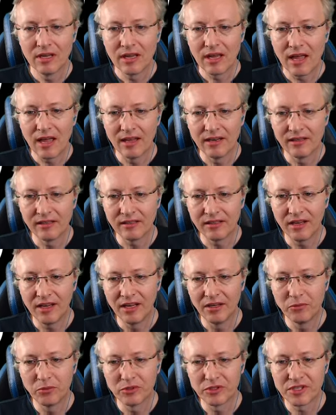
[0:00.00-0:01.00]
And
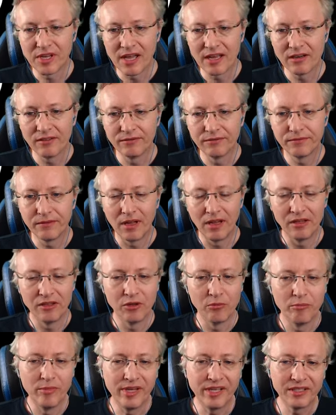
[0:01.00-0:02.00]
it was kind of the
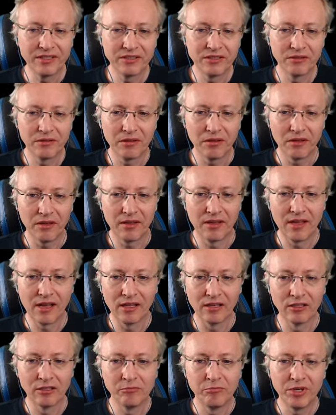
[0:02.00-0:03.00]
mixed
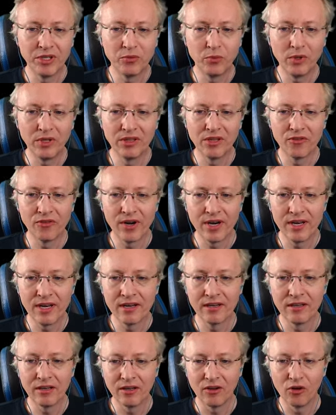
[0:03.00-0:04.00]
color between the red
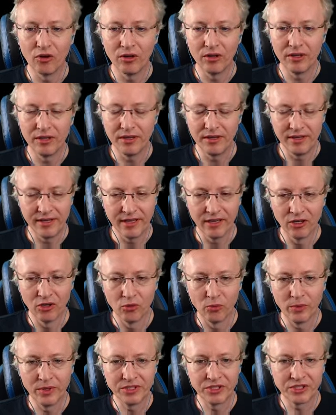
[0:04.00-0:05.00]
and yellow,
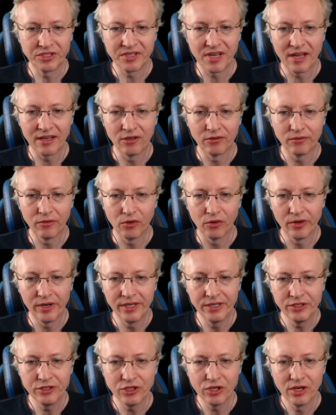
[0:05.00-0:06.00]
which is kind of
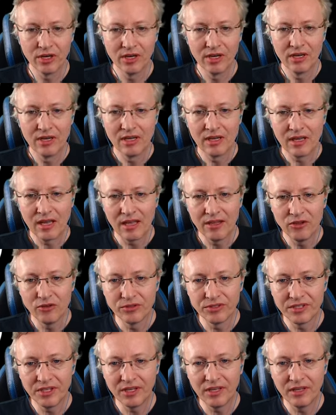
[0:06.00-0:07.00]
orange. And you
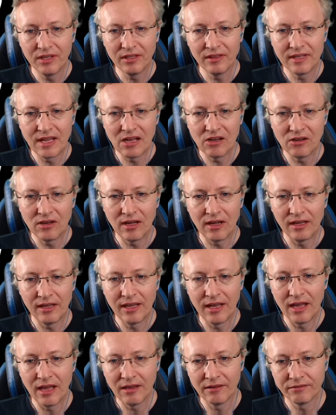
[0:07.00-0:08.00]
see now I
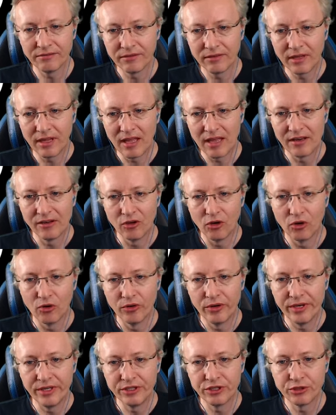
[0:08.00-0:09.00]
have an
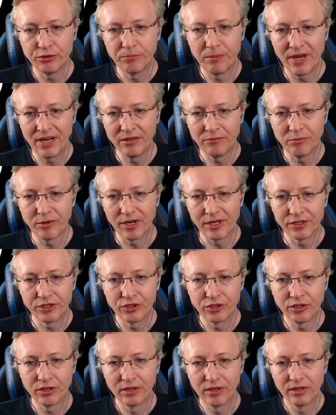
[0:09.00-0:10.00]
orange
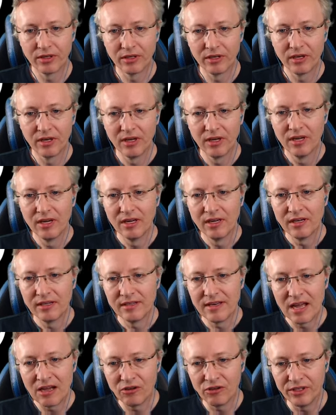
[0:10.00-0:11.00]
paintbrush.
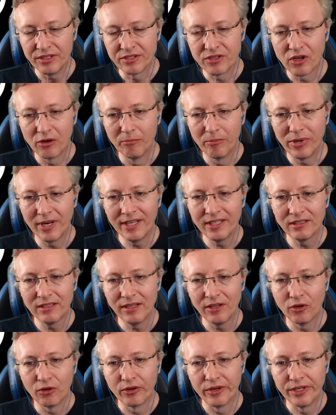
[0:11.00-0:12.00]
Now it's completely
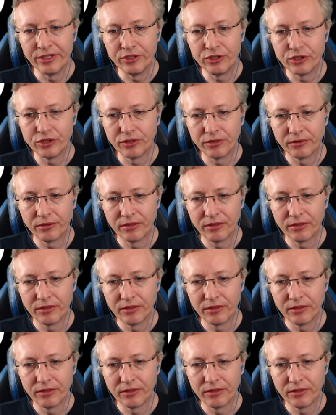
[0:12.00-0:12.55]
orange.